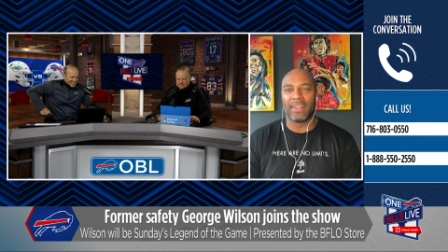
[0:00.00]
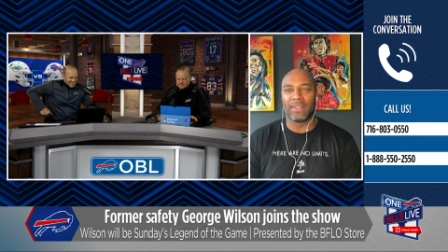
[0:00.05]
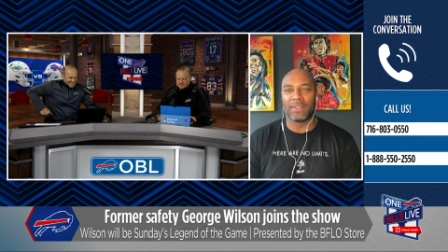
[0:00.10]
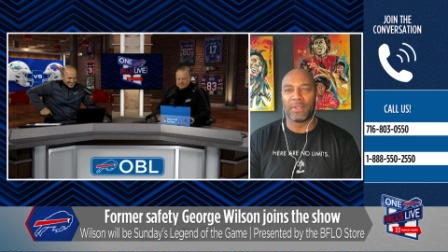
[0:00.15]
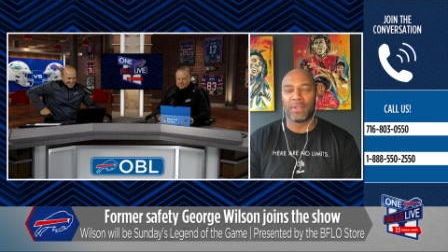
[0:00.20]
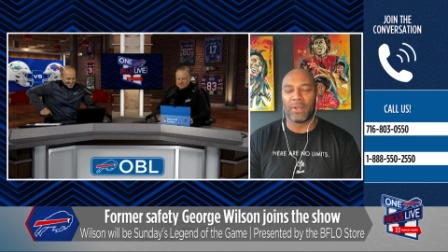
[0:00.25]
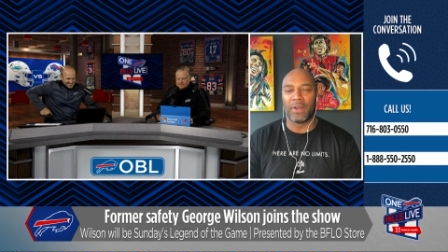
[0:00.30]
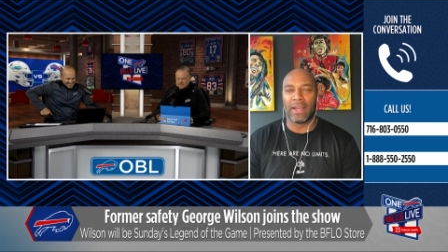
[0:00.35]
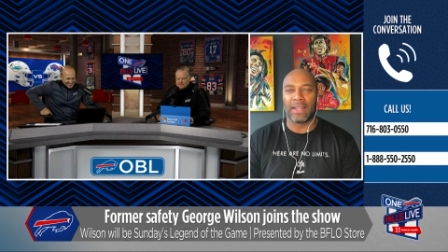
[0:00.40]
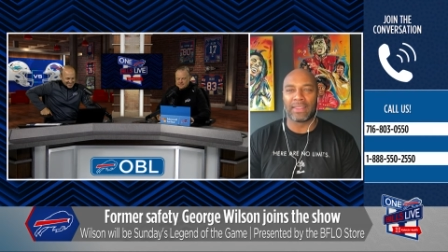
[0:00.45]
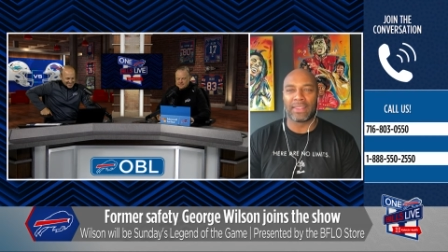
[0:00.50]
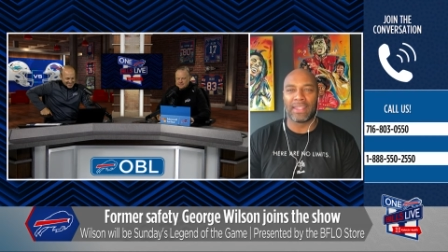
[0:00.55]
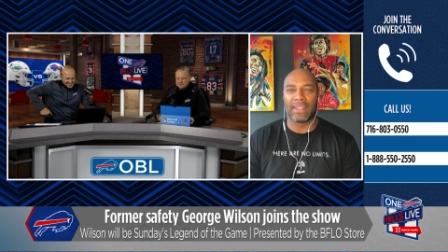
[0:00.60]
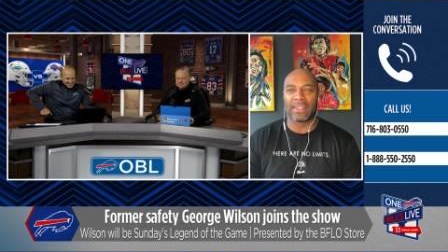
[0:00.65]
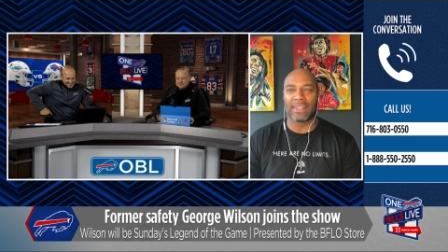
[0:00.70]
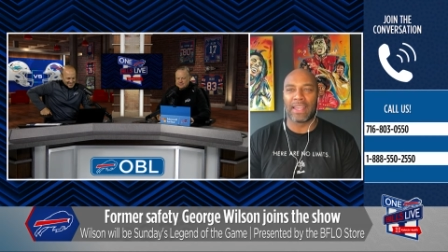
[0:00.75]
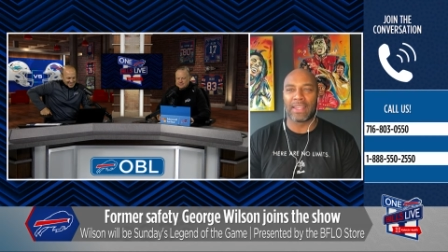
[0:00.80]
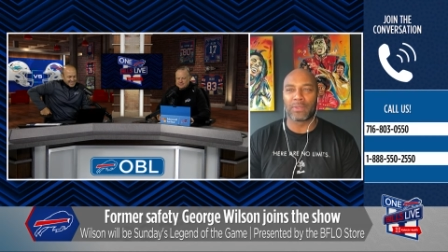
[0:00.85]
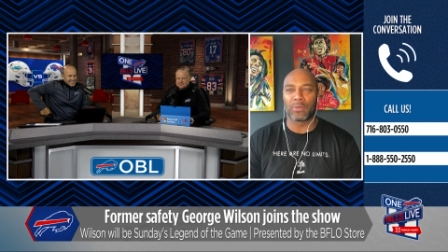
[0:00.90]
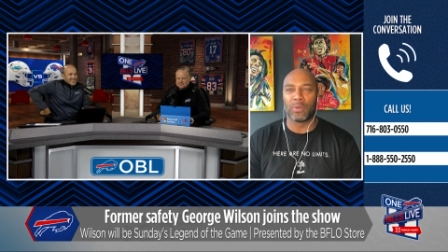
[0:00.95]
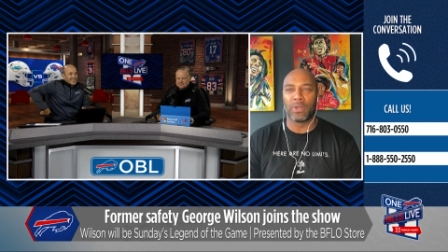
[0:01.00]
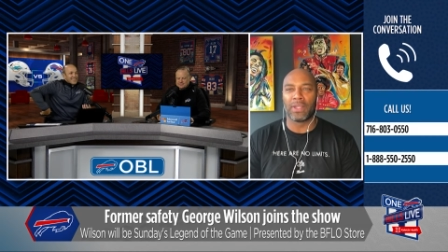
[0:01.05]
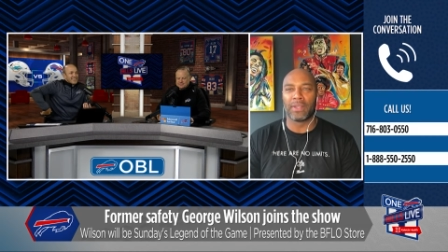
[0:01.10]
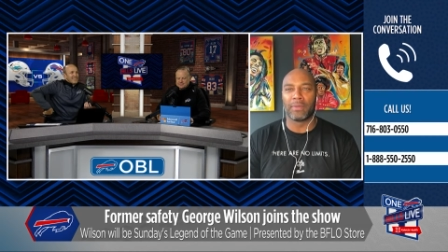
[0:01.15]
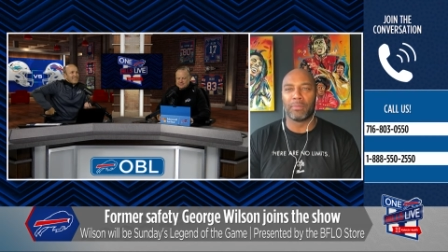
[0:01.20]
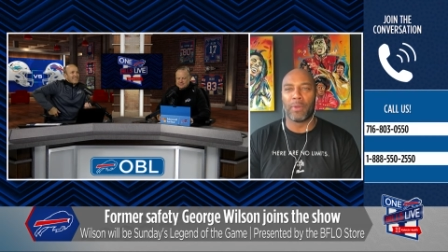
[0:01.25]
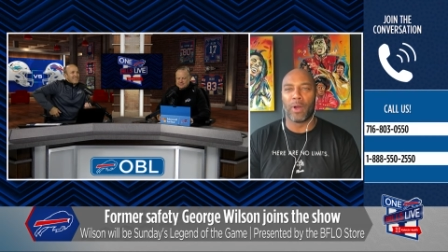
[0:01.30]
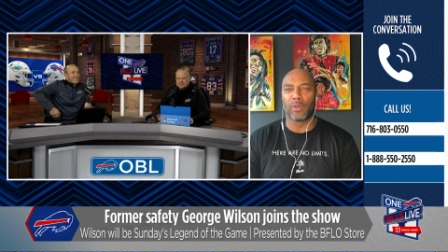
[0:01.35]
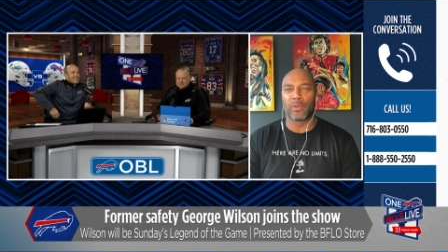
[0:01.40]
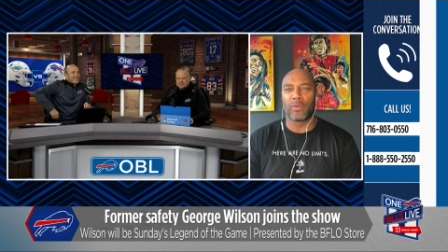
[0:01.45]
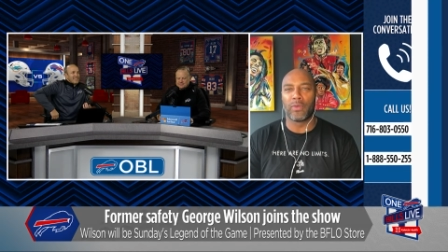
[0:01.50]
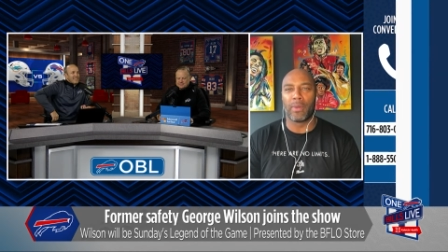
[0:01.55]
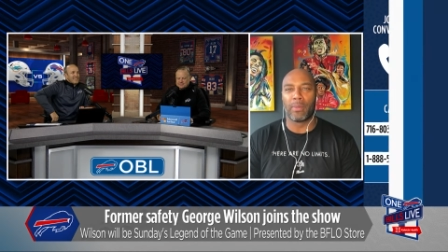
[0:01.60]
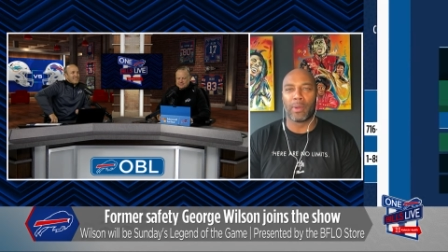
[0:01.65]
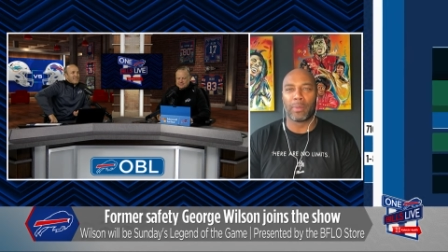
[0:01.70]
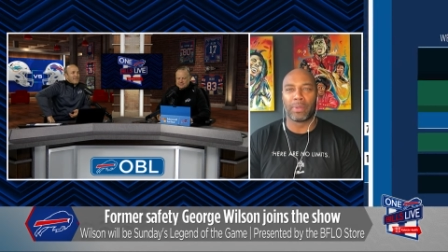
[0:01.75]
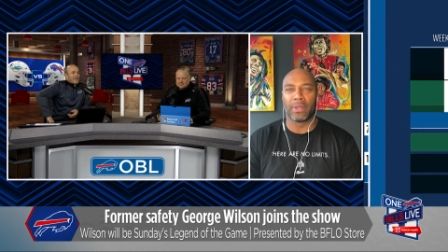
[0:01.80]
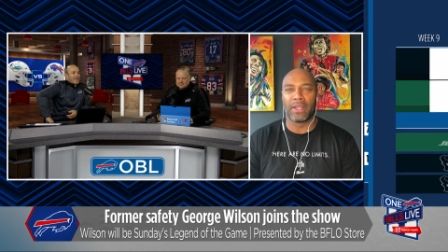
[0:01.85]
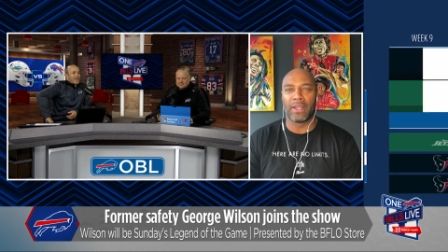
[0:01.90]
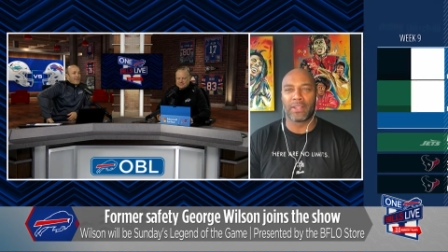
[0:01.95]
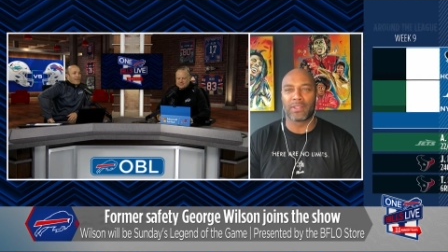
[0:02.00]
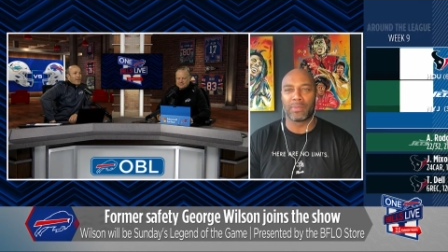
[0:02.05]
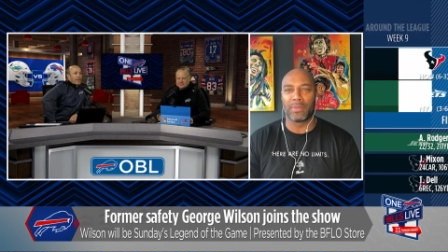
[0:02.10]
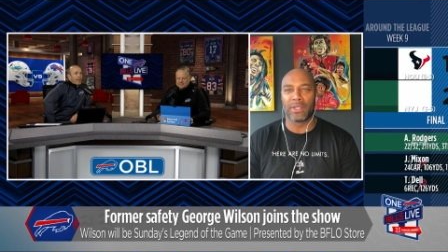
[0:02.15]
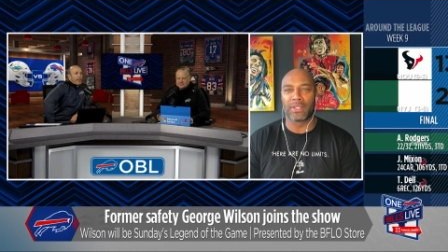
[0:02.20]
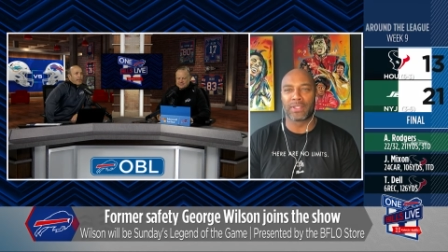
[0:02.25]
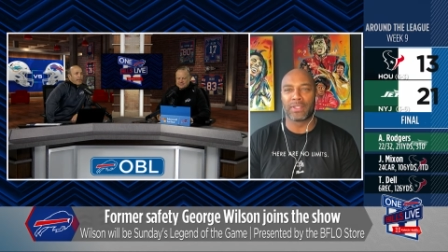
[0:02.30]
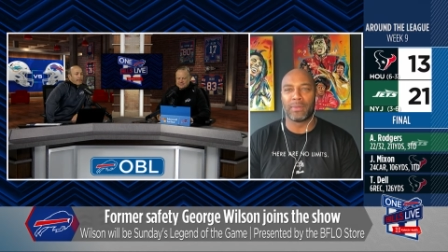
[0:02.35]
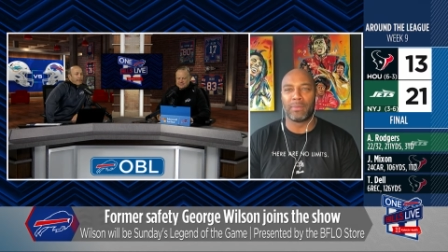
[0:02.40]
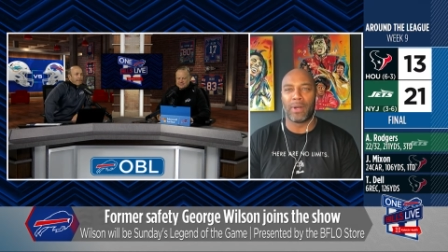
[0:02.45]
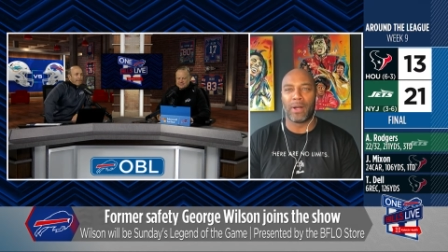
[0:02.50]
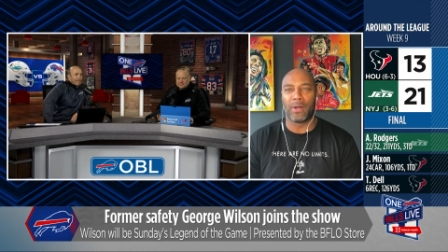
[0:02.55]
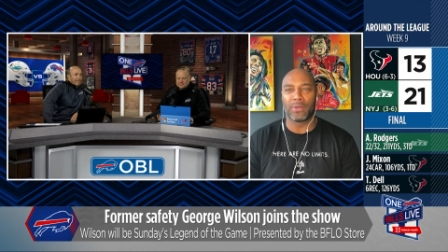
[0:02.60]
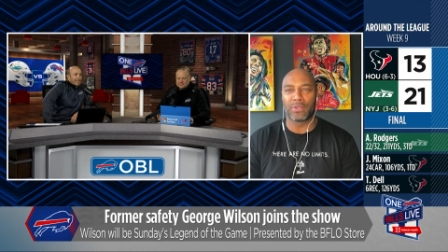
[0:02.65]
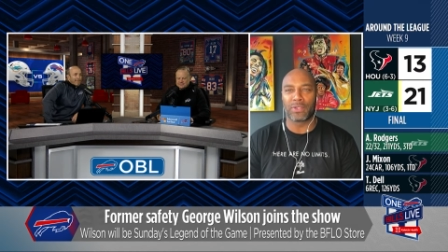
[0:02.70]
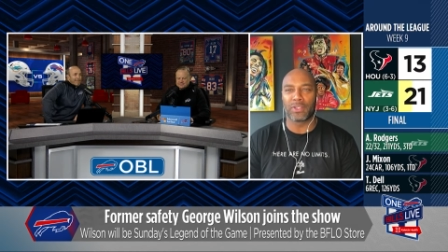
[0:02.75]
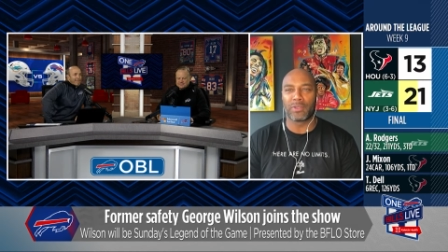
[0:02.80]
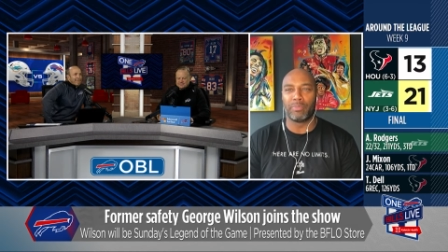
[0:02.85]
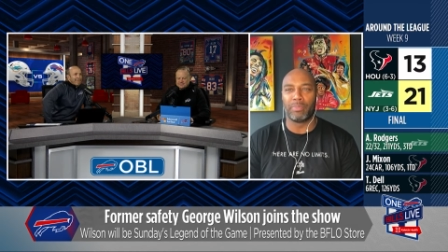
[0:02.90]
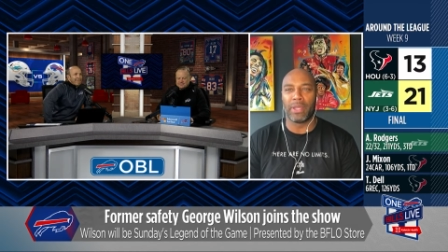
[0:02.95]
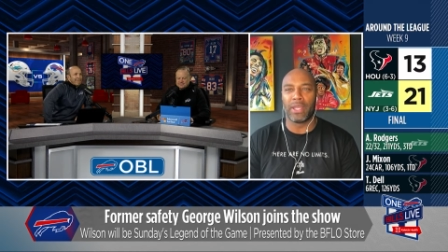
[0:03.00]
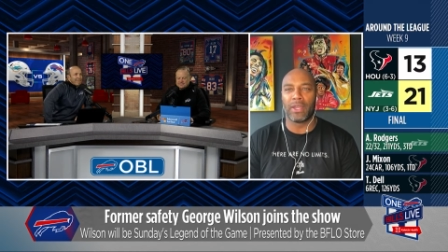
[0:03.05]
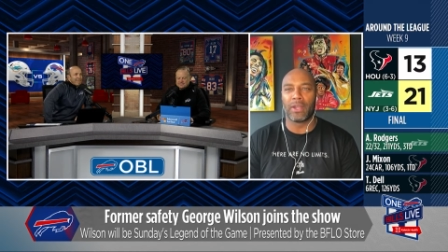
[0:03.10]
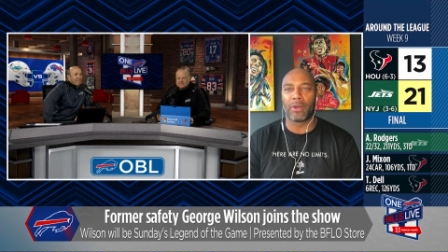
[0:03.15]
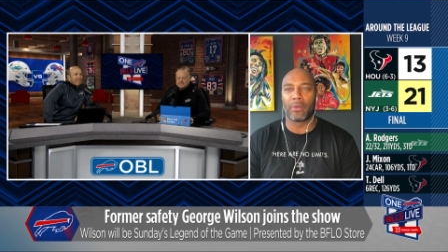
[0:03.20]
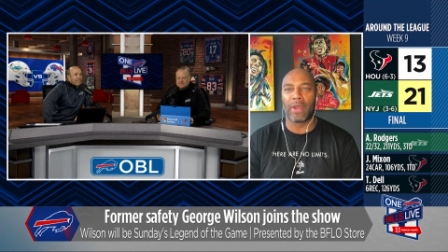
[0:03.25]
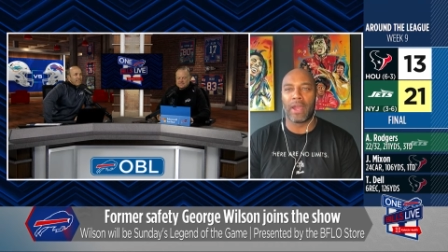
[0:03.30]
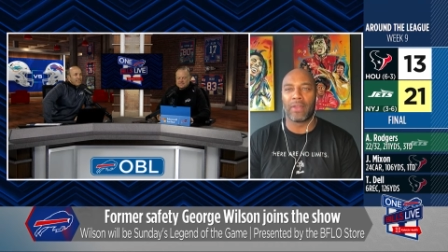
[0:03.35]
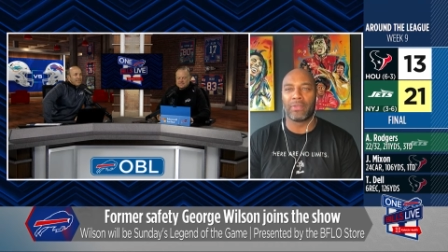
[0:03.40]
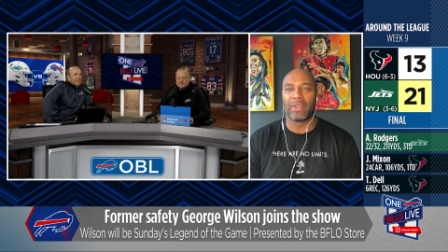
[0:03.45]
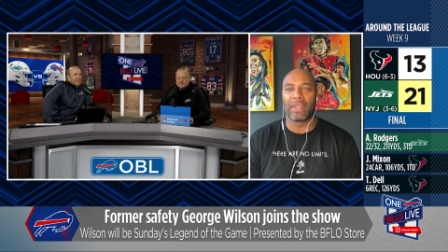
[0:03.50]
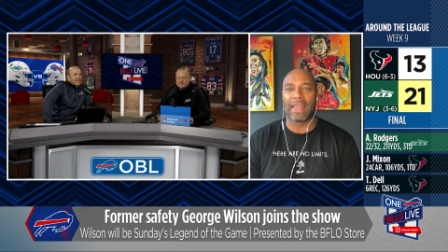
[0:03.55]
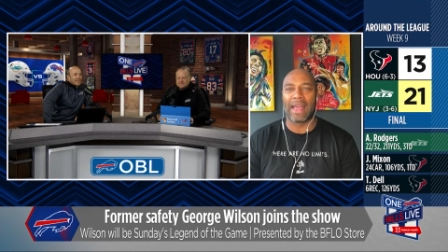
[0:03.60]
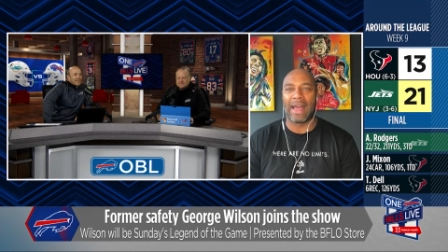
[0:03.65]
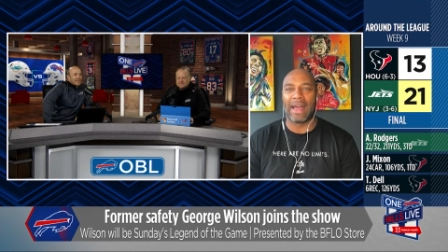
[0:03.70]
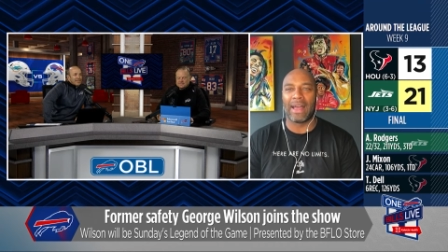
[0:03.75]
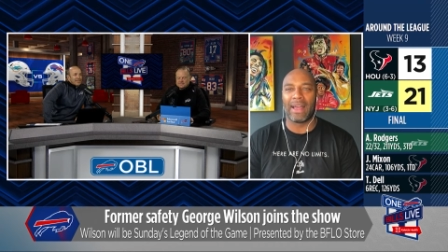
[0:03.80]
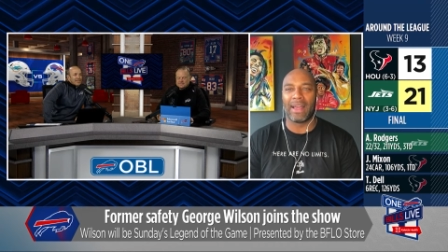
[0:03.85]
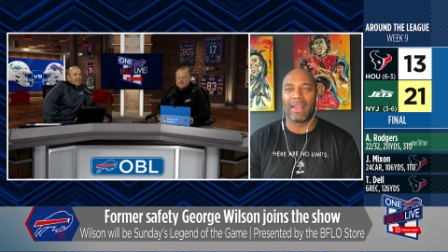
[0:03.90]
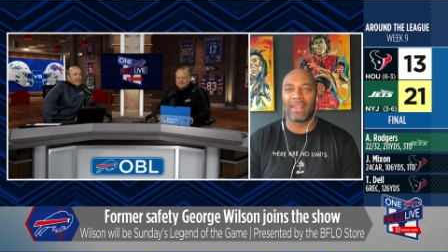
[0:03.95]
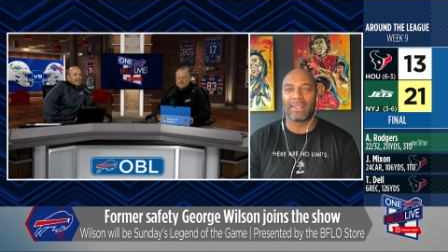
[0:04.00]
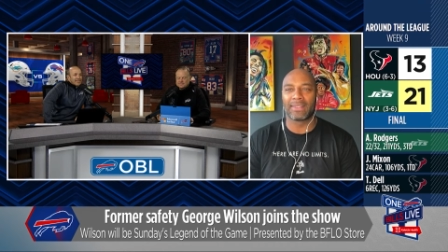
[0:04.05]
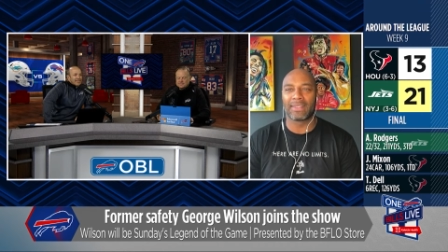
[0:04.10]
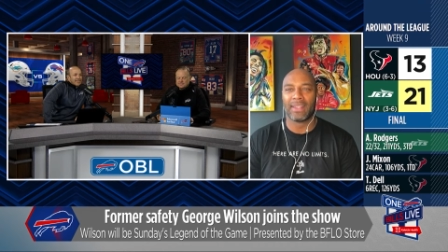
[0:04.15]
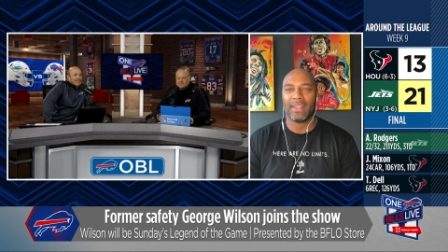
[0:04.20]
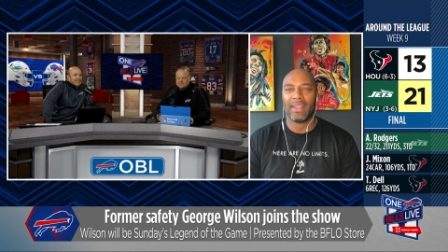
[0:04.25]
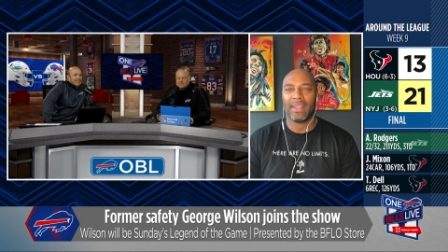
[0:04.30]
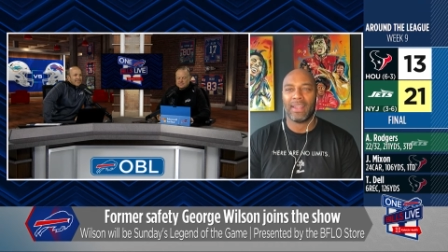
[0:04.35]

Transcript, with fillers: You know, I think that's what most former players miss the most: just being around the guys